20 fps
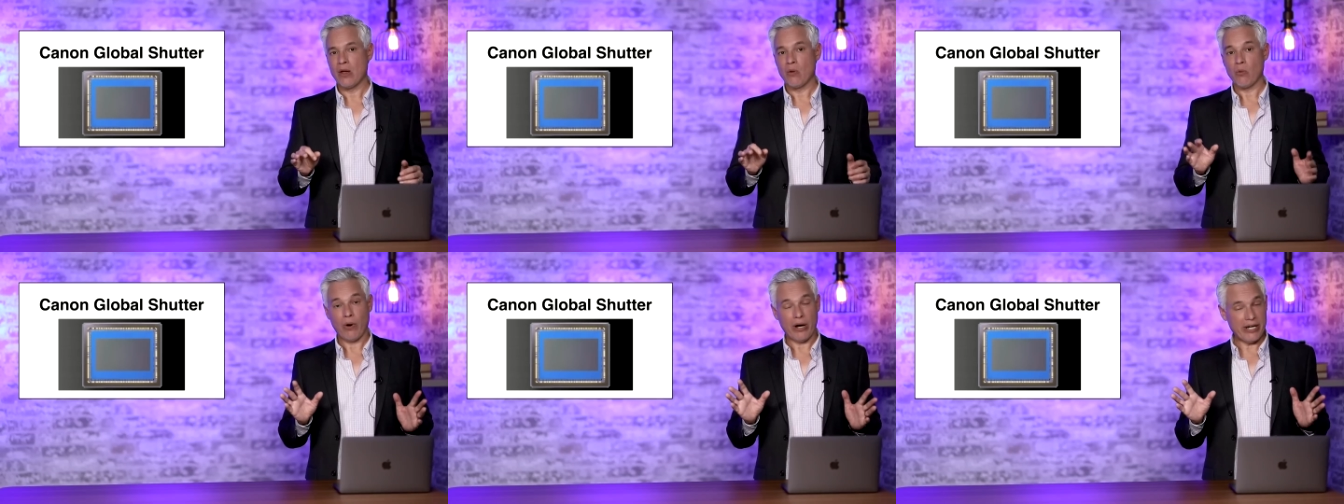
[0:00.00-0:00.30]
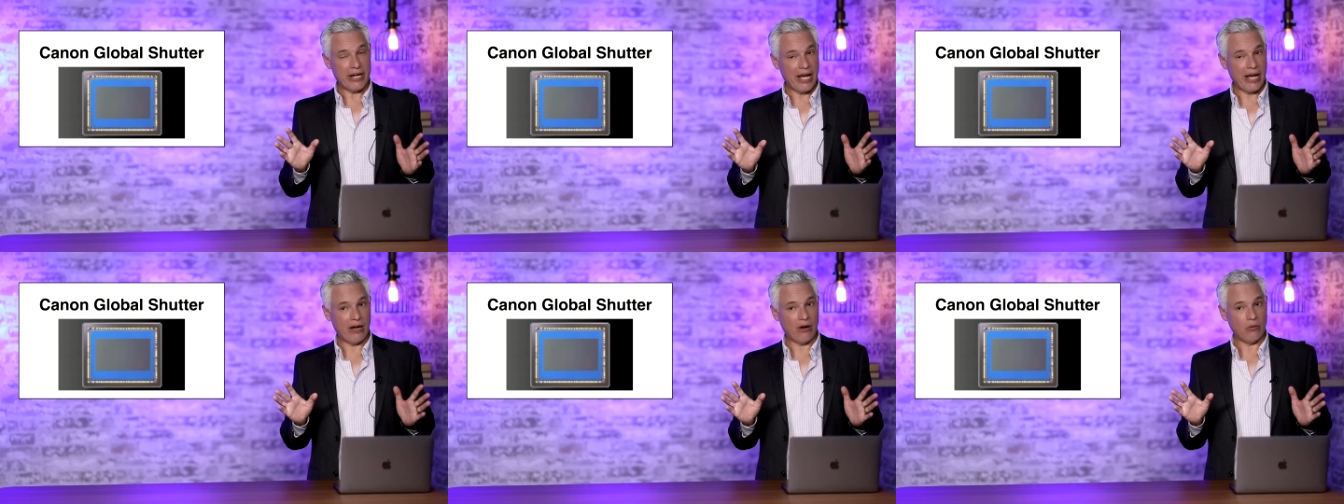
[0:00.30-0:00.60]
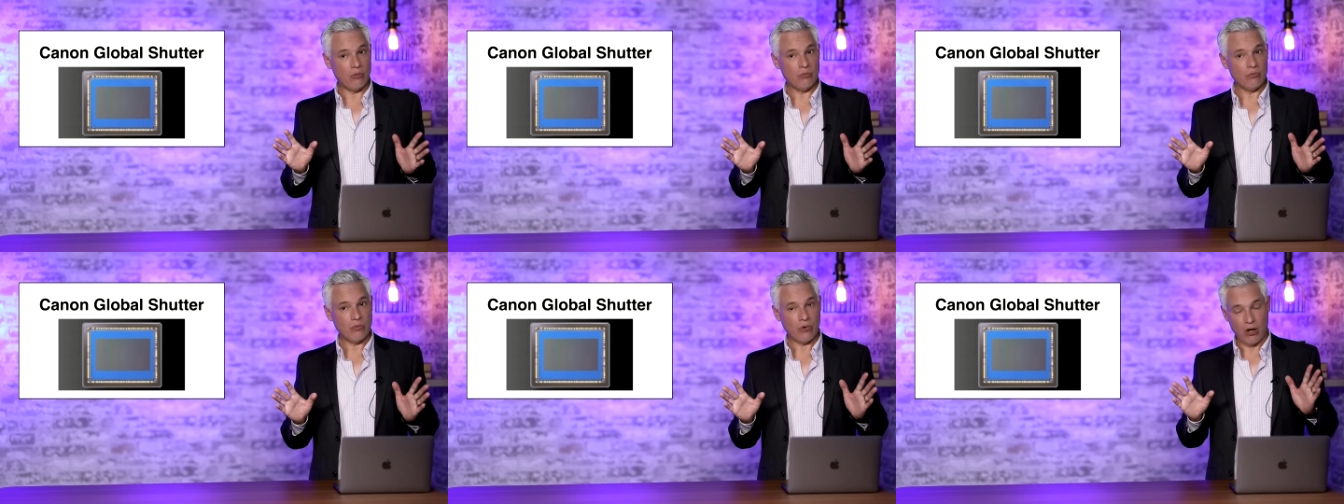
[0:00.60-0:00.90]
Right
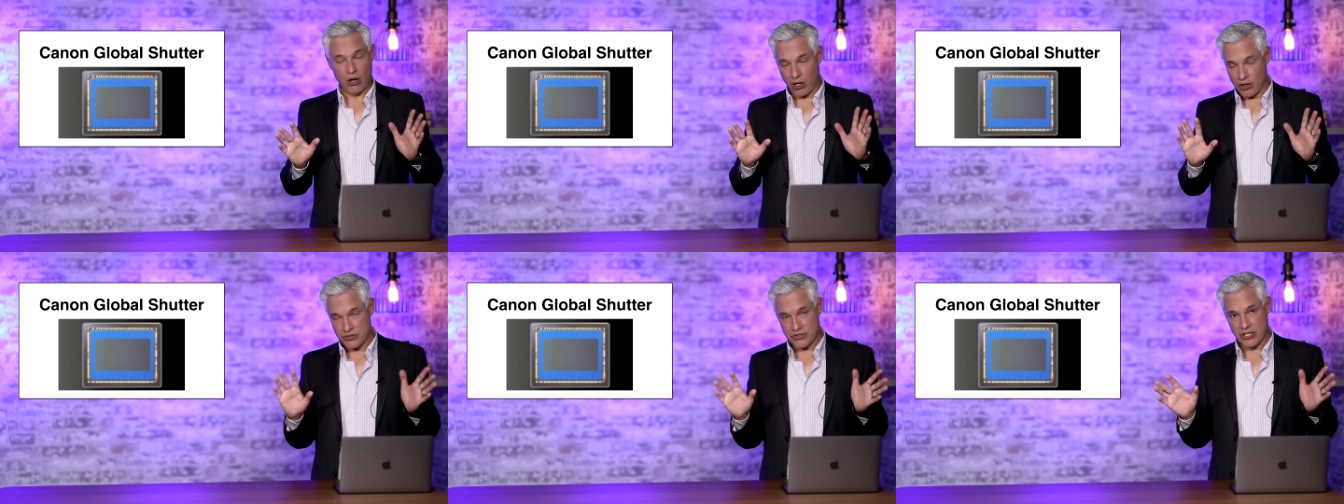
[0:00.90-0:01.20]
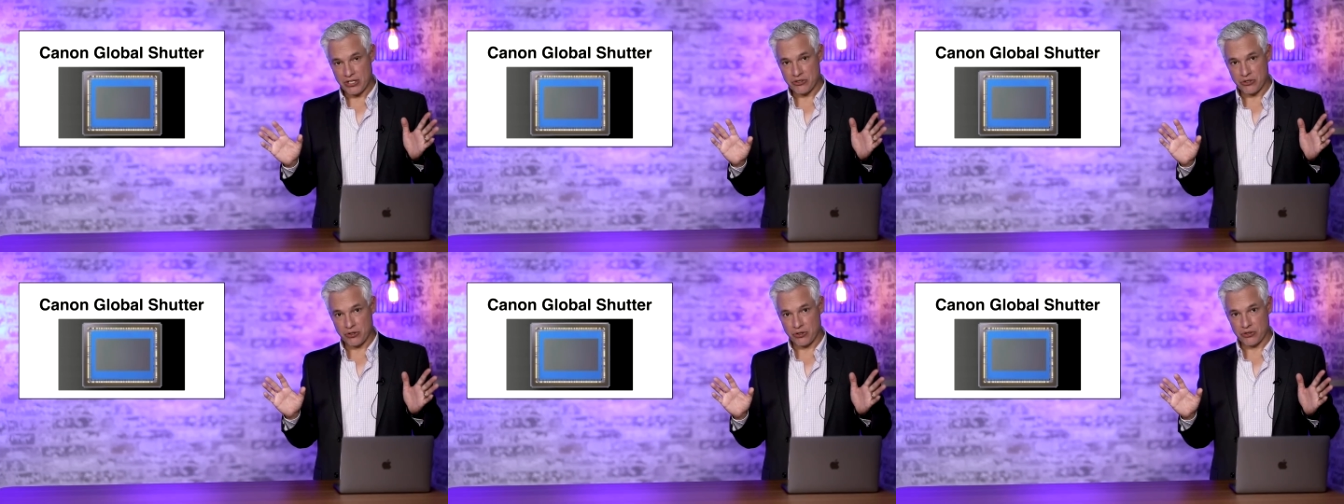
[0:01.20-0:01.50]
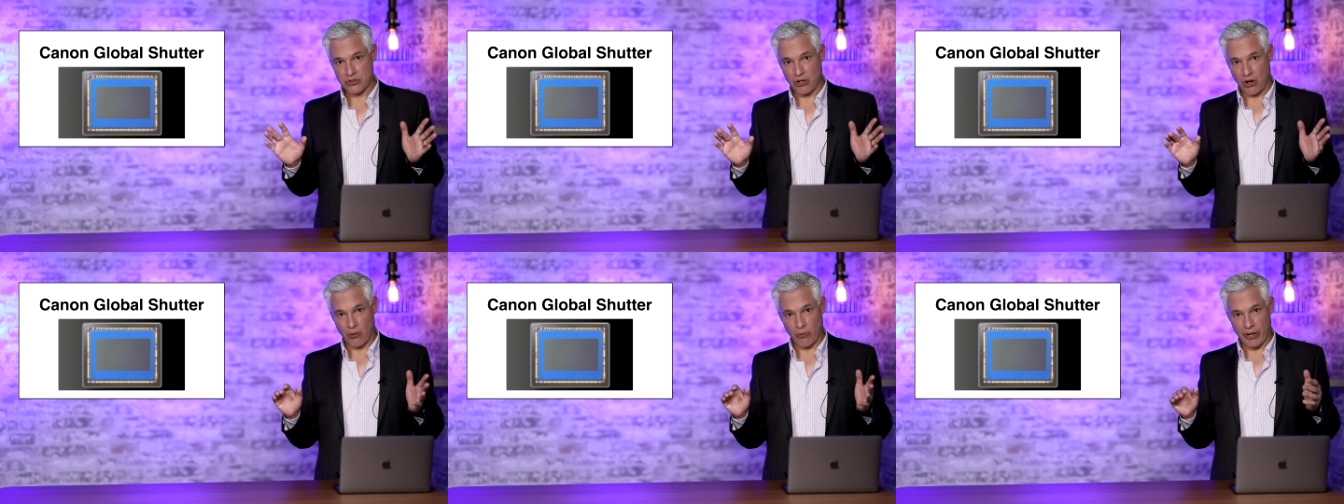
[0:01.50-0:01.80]
now, all
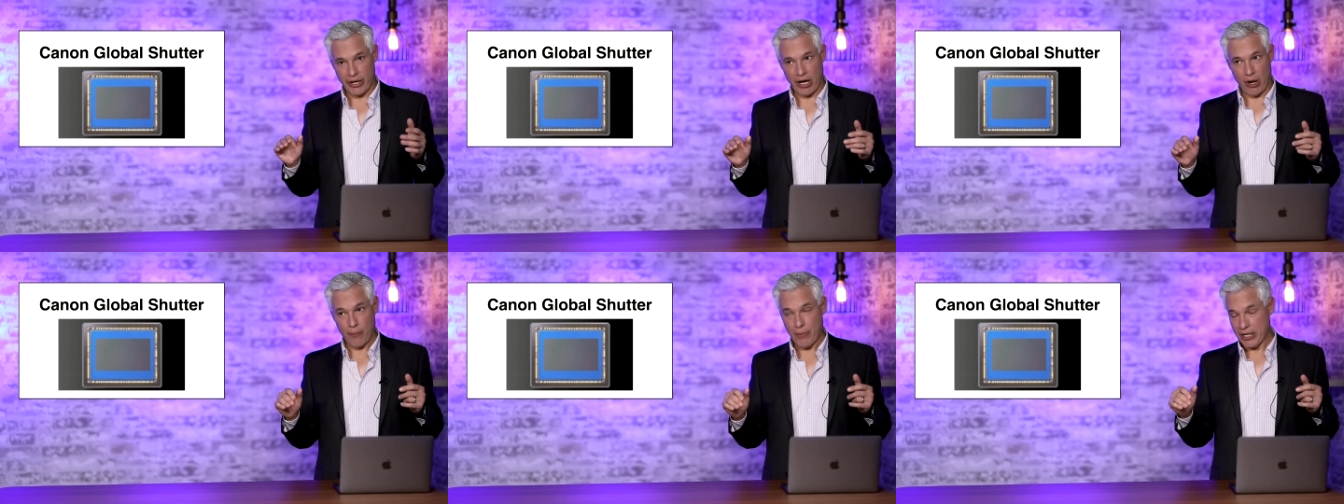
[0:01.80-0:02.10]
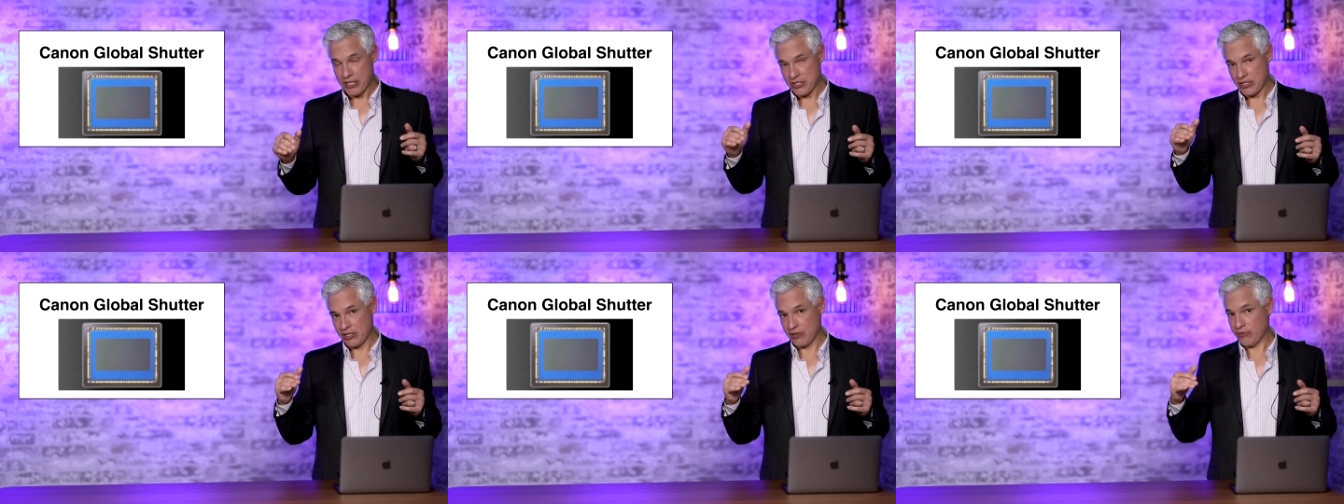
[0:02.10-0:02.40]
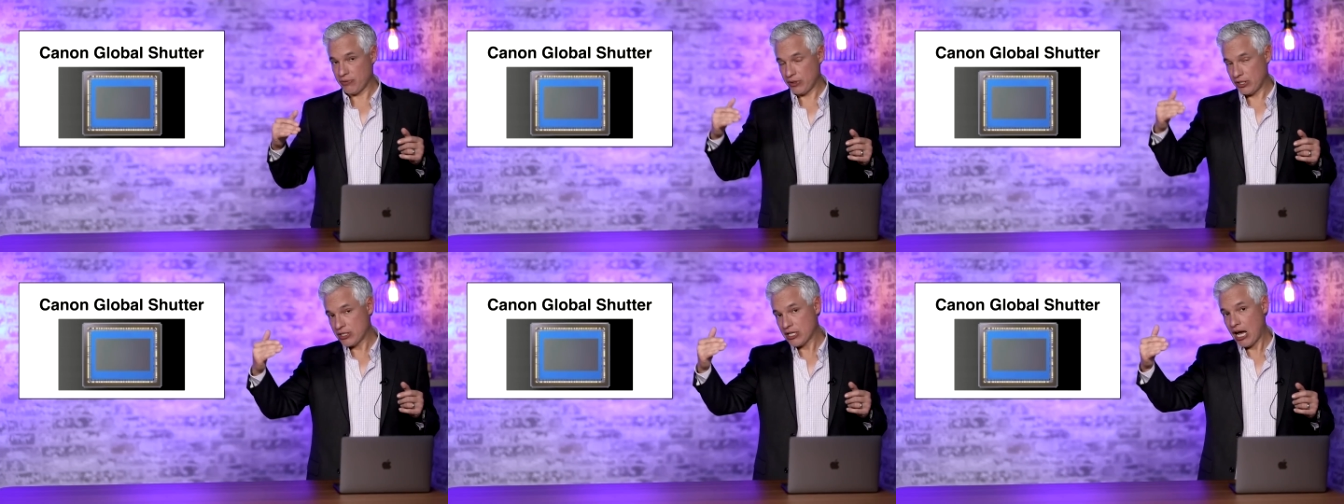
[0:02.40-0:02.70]
sensors are read out basically
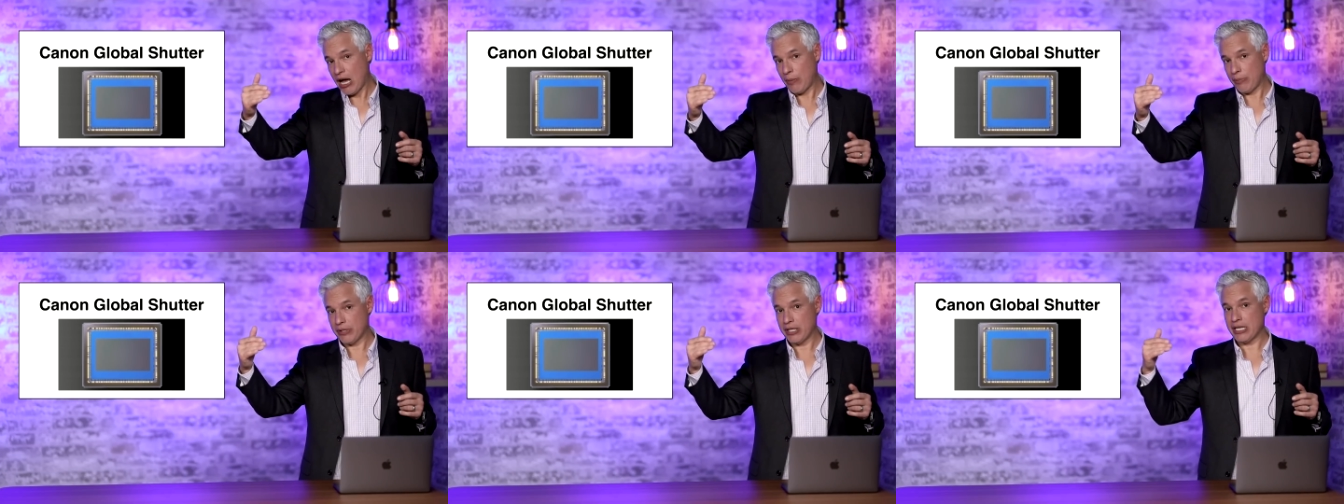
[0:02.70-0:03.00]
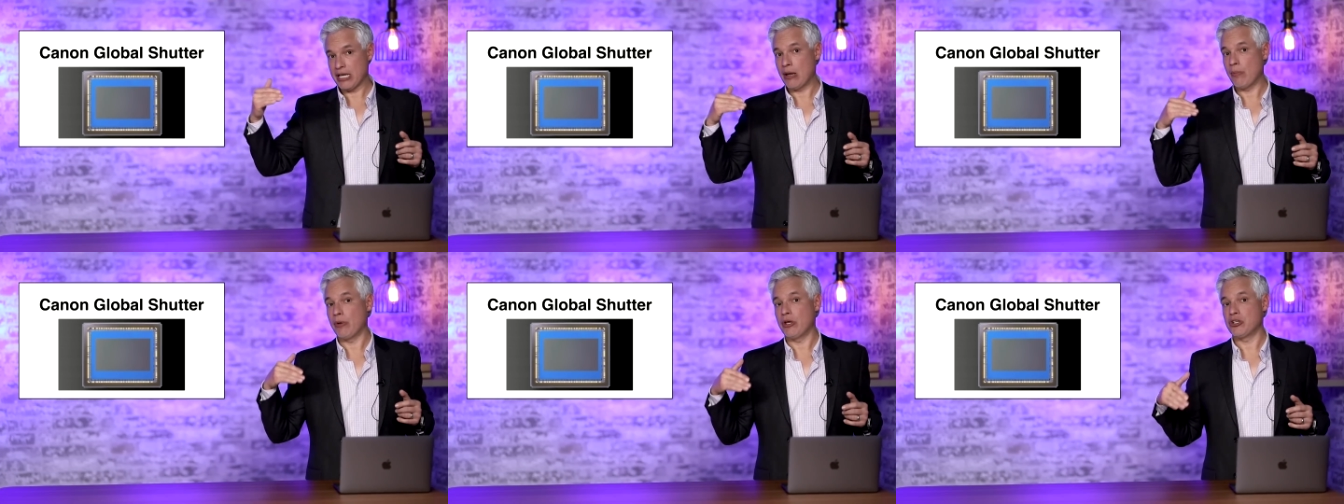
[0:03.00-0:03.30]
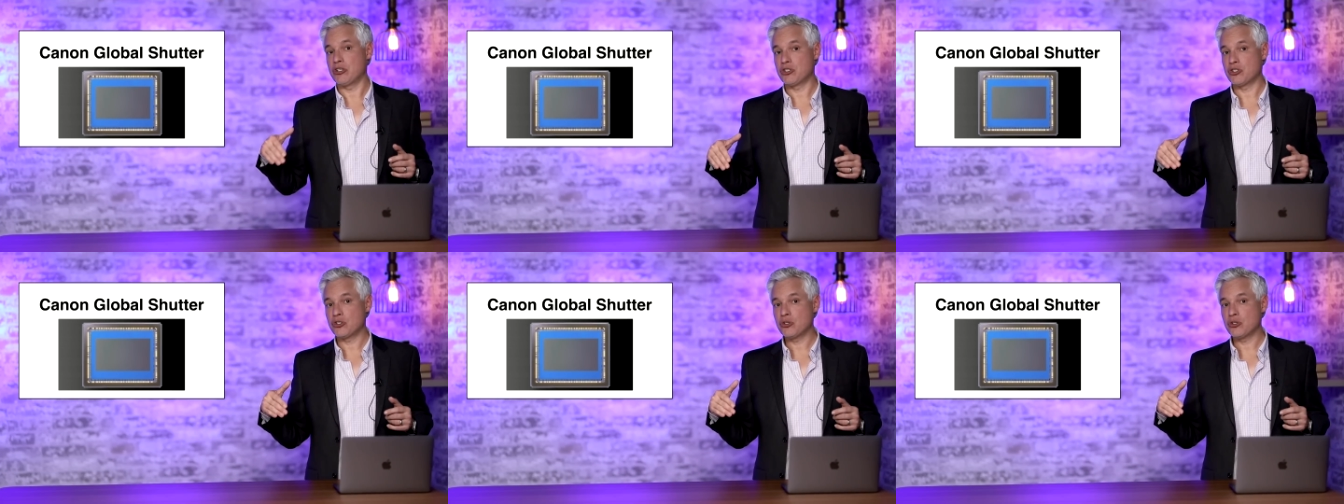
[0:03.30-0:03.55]
from the top of the image